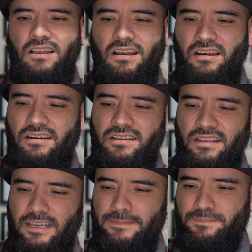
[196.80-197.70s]
on
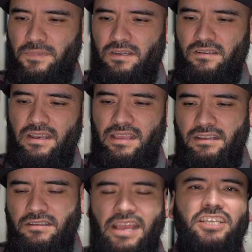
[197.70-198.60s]
um, on
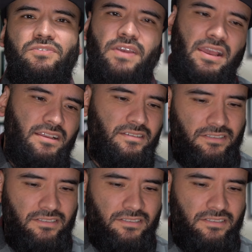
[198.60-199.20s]
on HVAC.